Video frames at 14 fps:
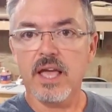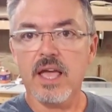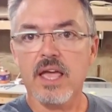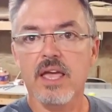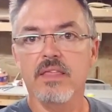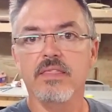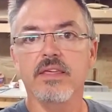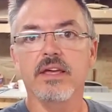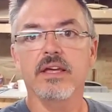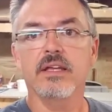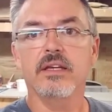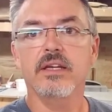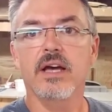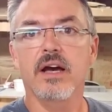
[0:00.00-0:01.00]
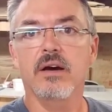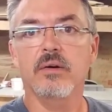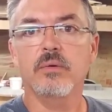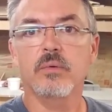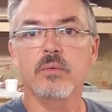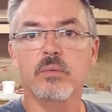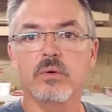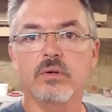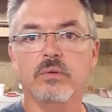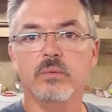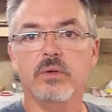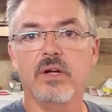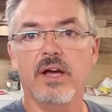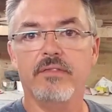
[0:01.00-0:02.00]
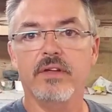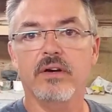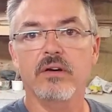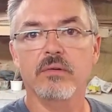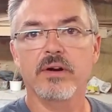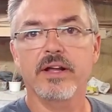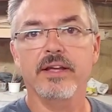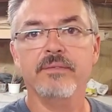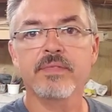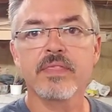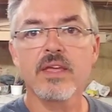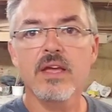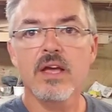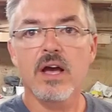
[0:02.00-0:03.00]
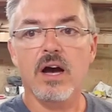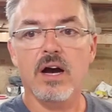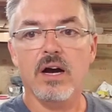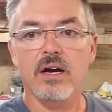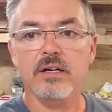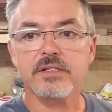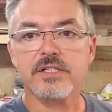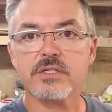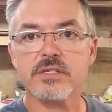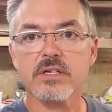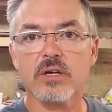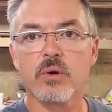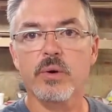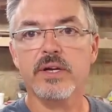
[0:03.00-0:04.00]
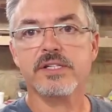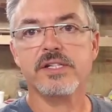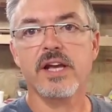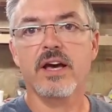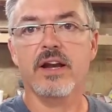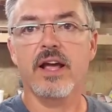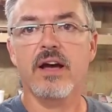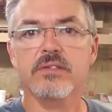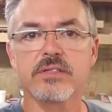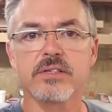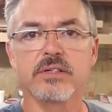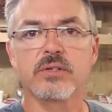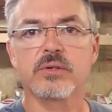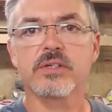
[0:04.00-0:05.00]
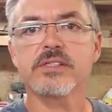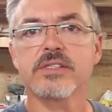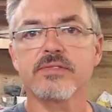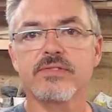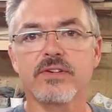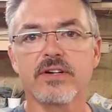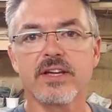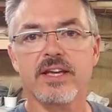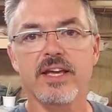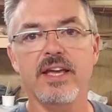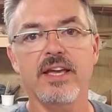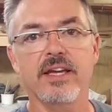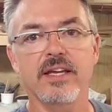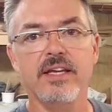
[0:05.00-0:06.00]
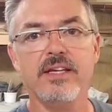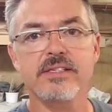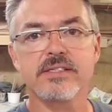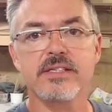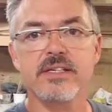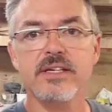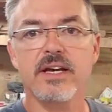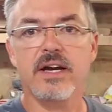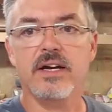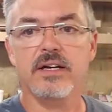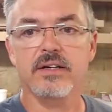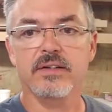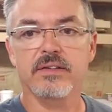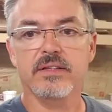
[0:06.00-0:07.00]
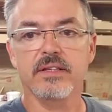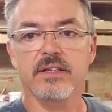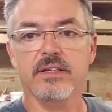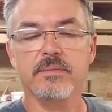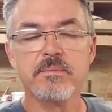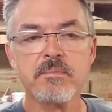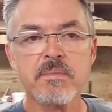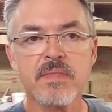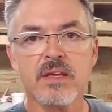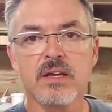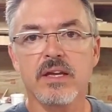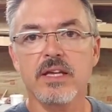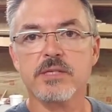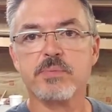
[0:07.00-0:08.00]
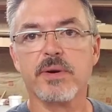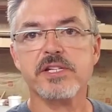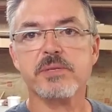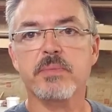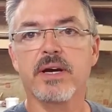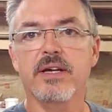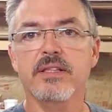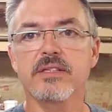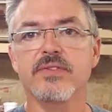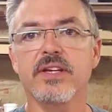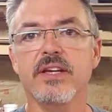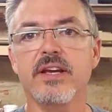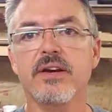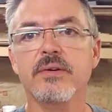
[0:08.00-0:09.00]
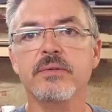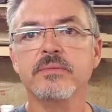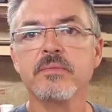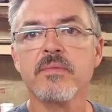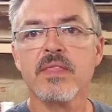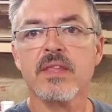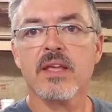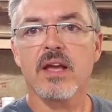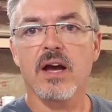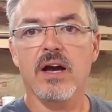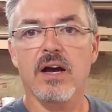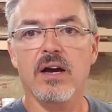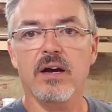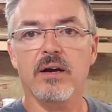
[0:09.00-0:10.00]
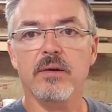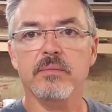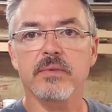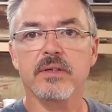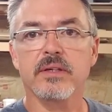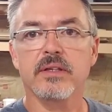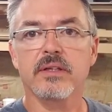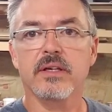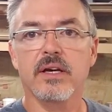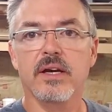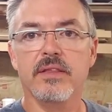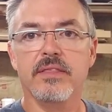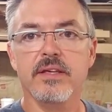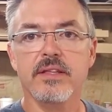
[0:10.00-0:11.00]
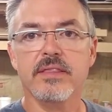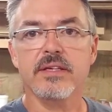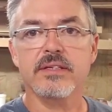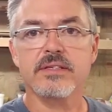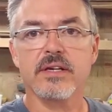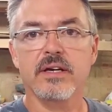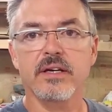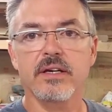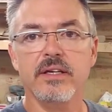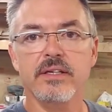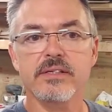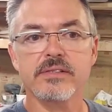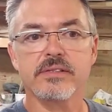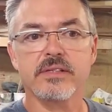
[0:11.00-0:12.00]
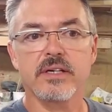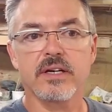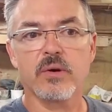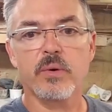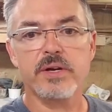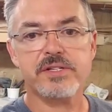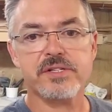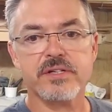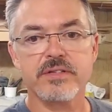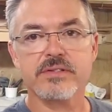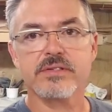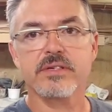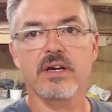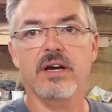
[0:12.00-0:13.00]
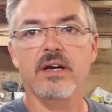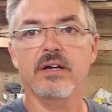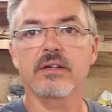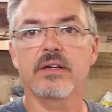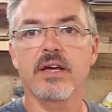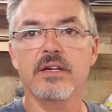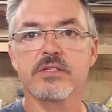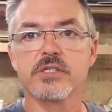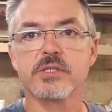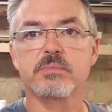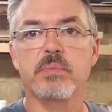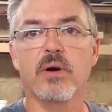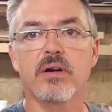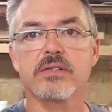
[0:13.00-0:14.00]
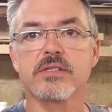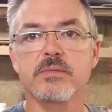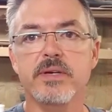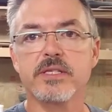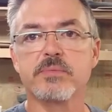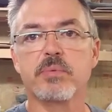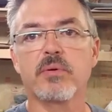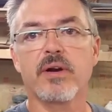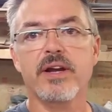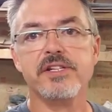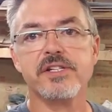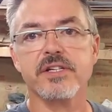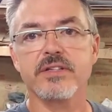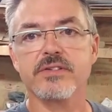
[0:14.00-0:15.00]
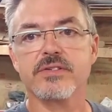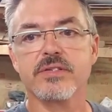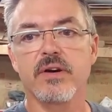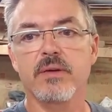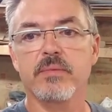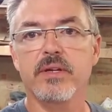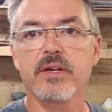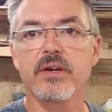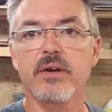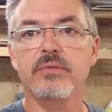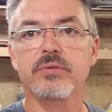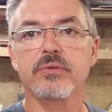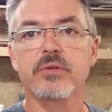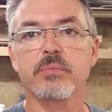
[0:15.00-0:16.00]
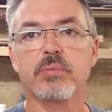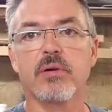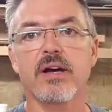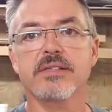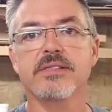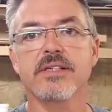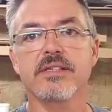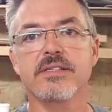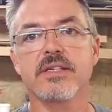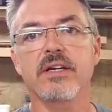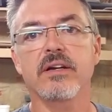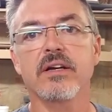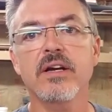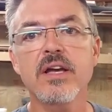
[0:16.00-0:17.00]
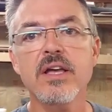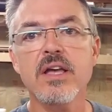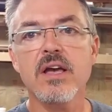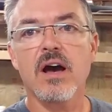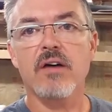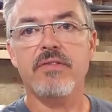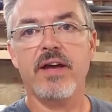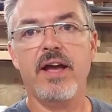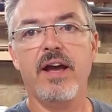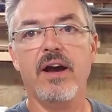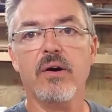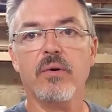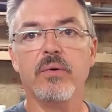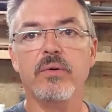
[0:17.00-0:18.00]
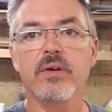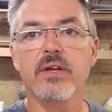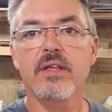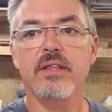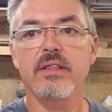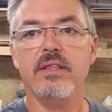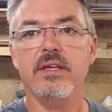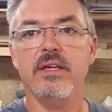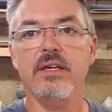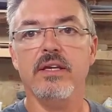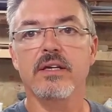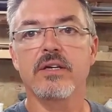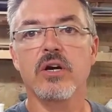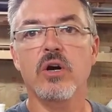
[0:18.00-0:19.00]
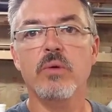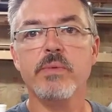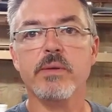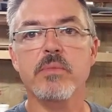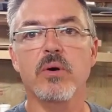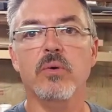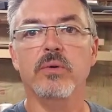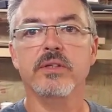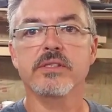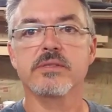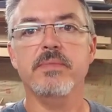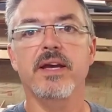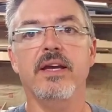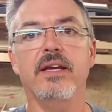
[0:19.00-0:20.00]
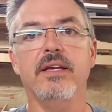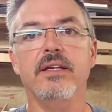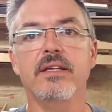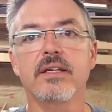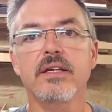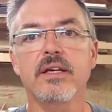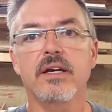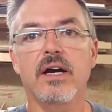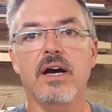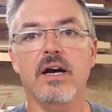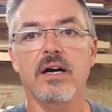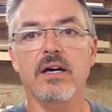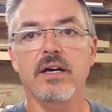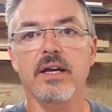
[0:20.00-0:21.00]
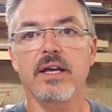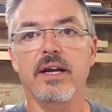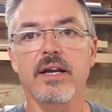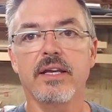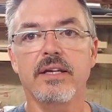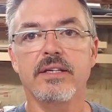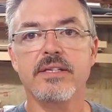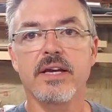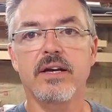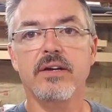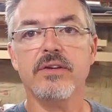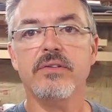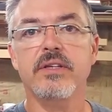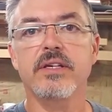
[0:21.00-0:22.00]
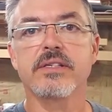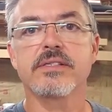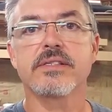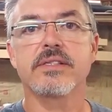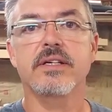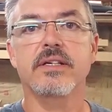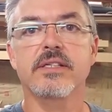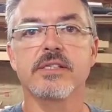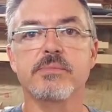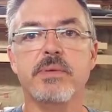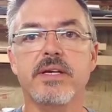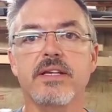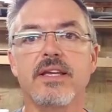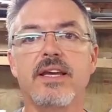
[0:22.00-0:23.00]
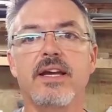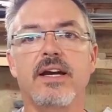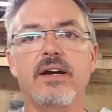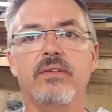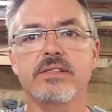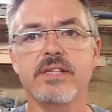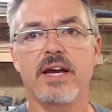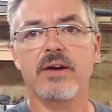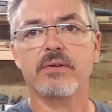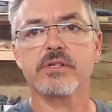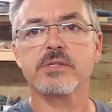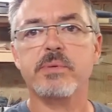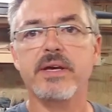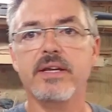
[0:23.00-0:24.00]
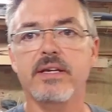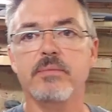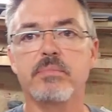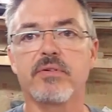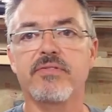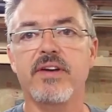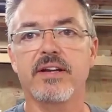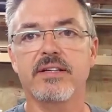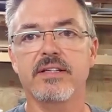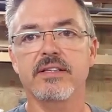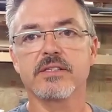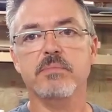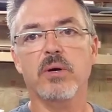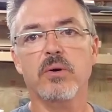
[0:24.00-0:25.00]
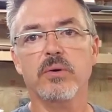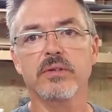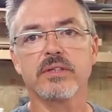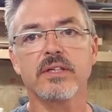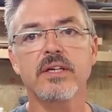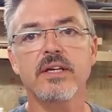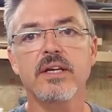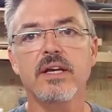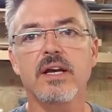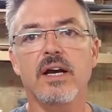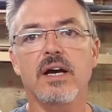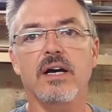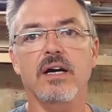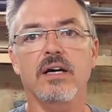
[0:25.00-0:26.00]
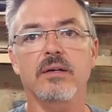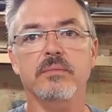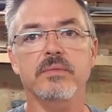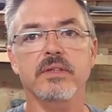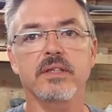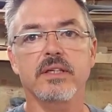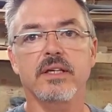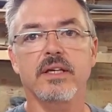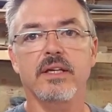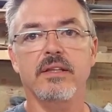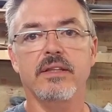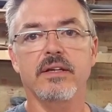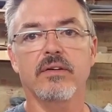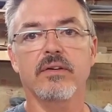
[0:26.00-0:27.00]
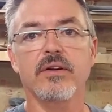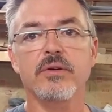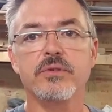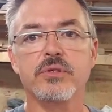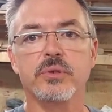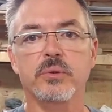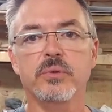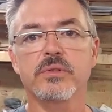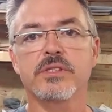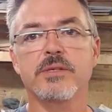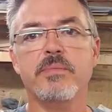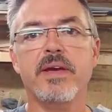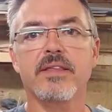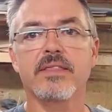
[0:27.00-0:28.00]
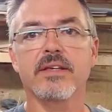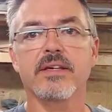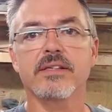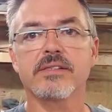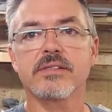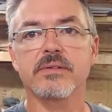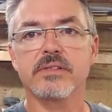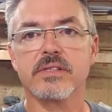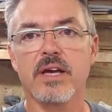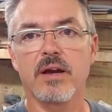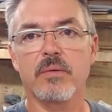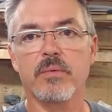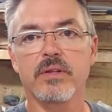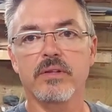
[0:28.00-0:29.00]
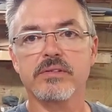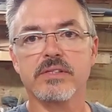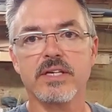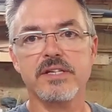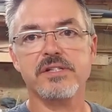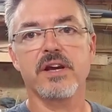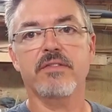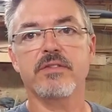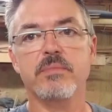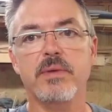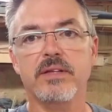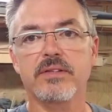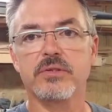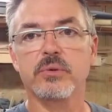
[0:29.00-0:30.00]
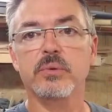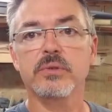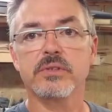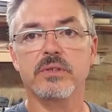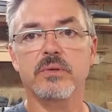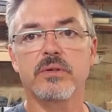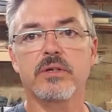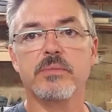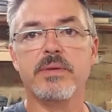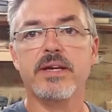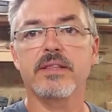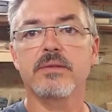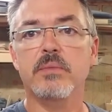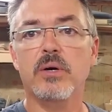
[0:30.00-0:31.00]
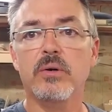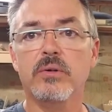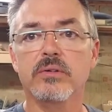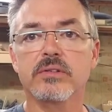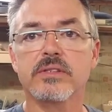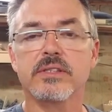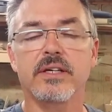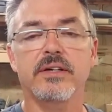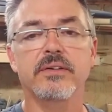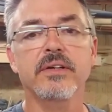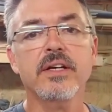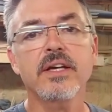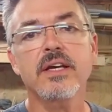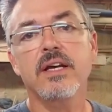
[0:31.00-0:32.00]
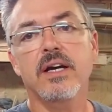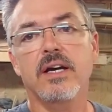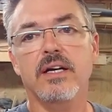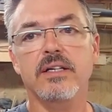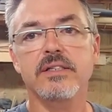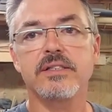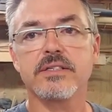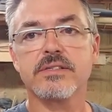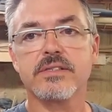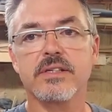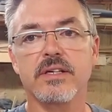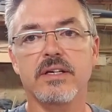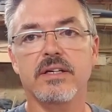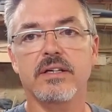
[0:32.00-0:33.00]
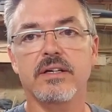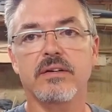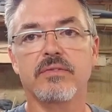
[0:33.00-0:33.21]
and then we'll have the hull ready. Just a quick shout out to Chistopher King. He's the inspiration behind this video. I think that his questions kind of spark some inspiration. So I'm going to go through the process here of how the coaming mold is made. And I can tell you this, there has been countless hours spent in perfecting this mold. There are no tools to make this, so it's kind of one of those things, you have to make the tools in order to make the mold. So just a